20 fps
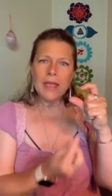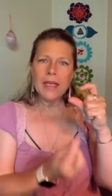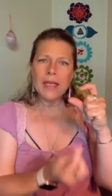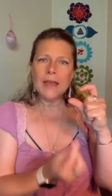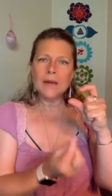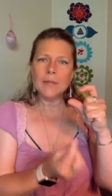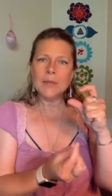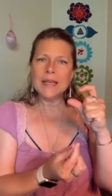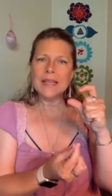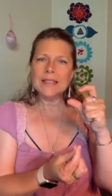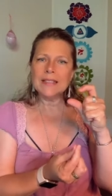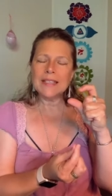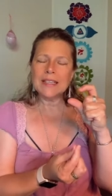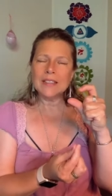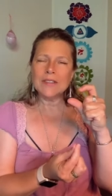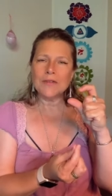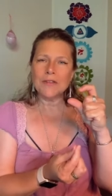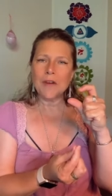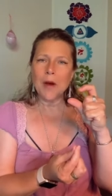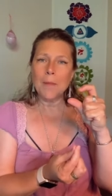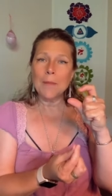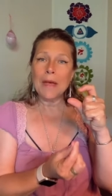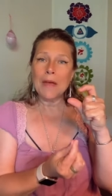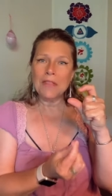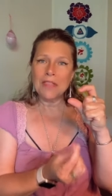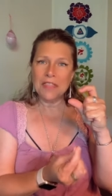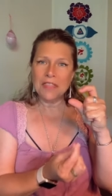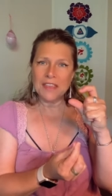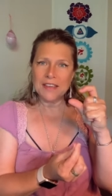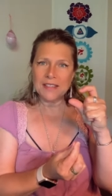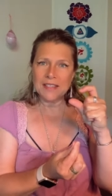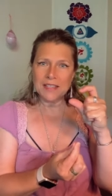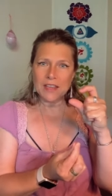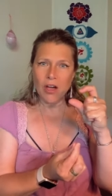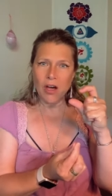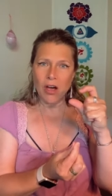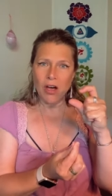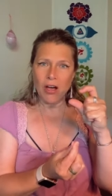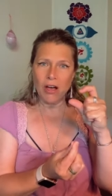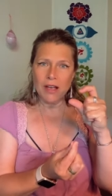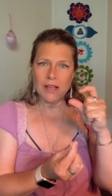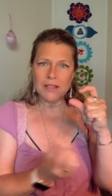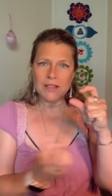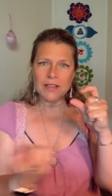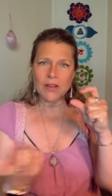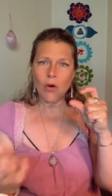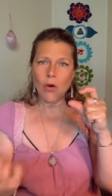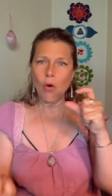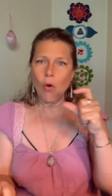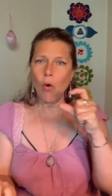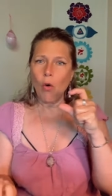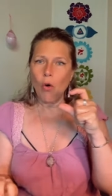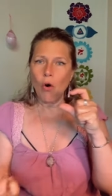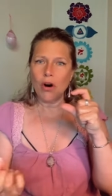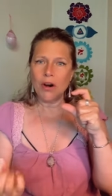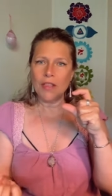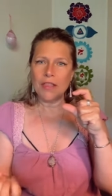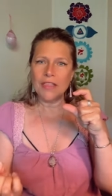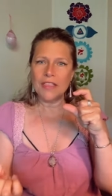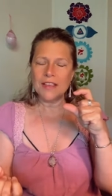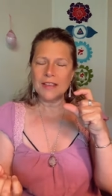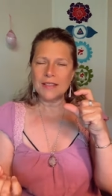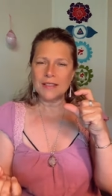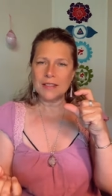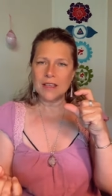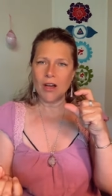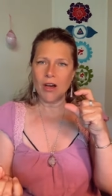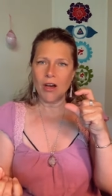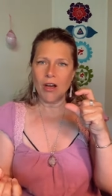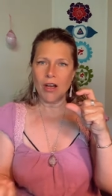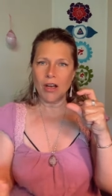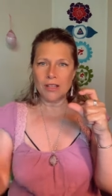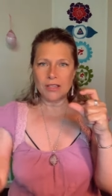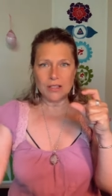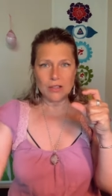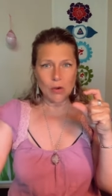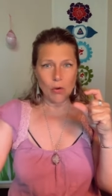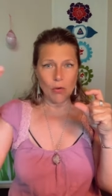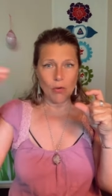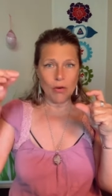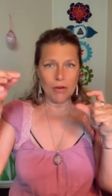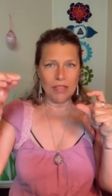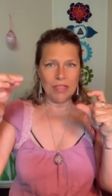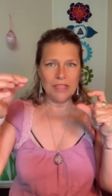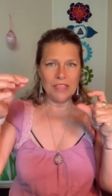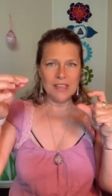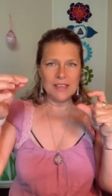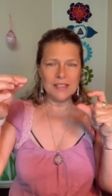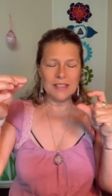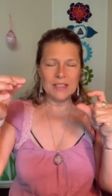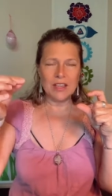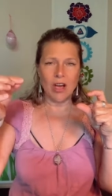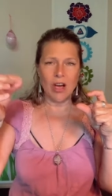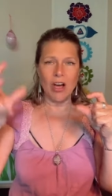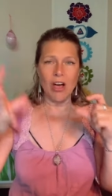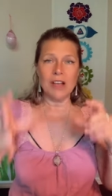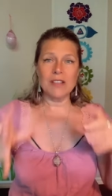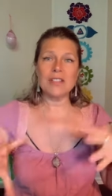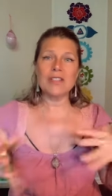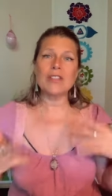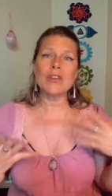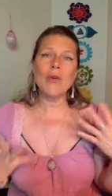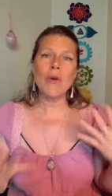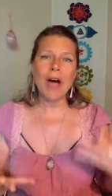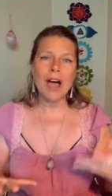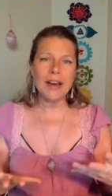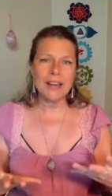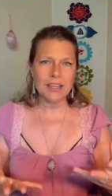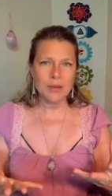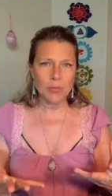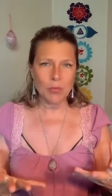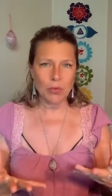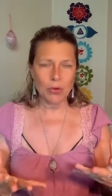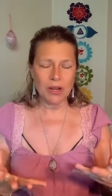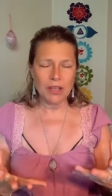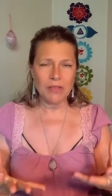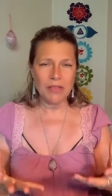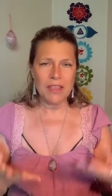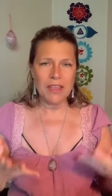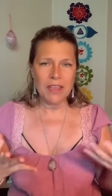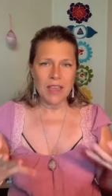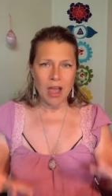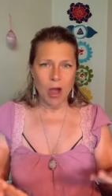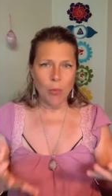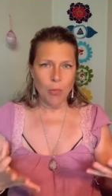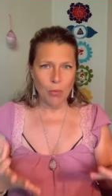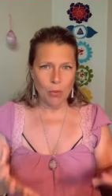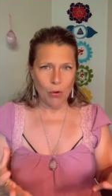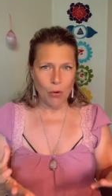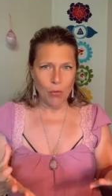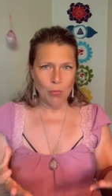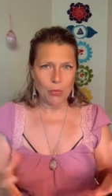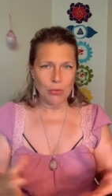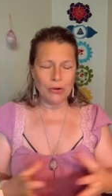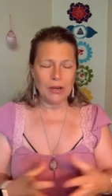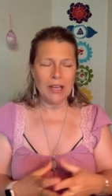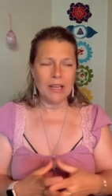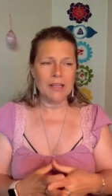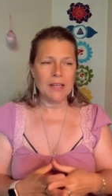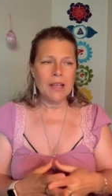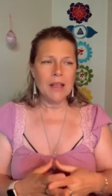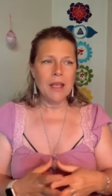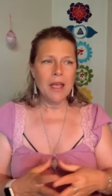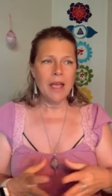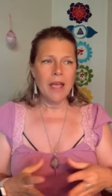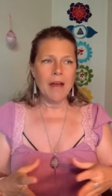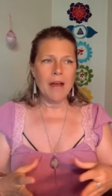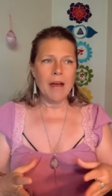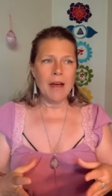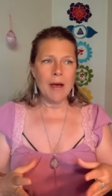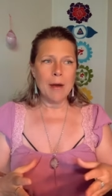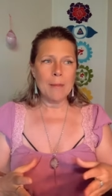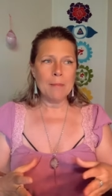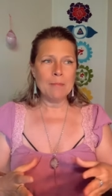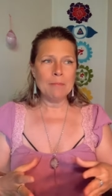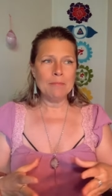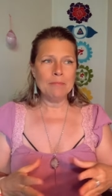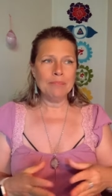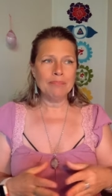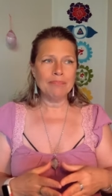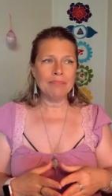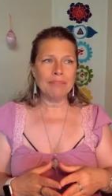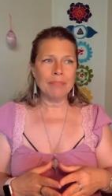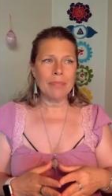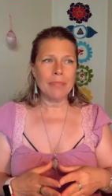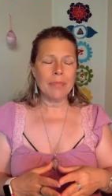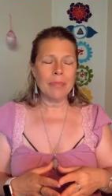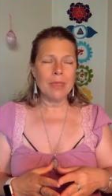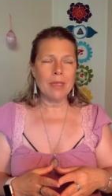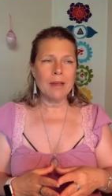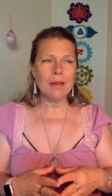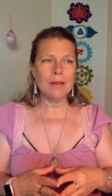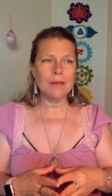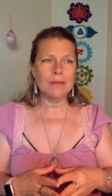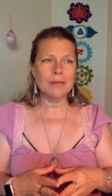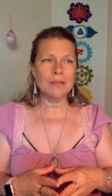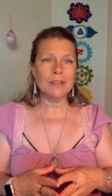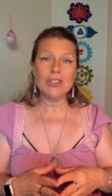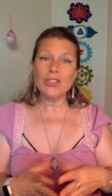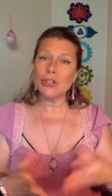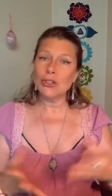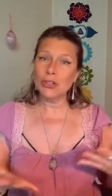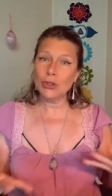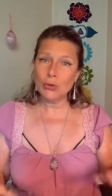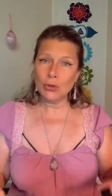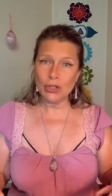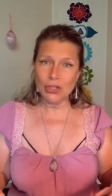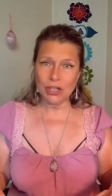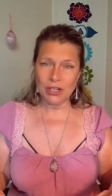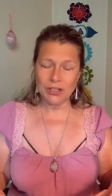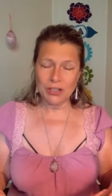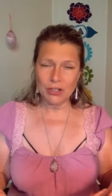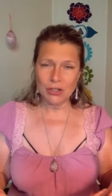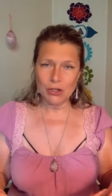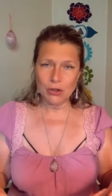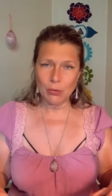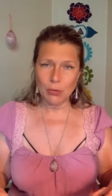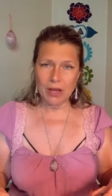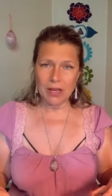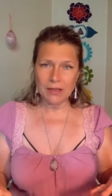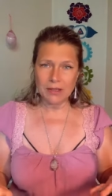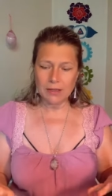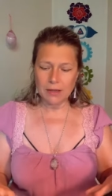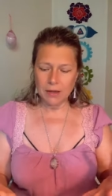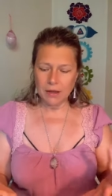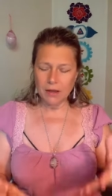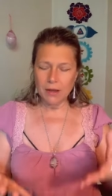it means it's from this cause or this cause or this cause. So I can bring the appropriate um, solution to it.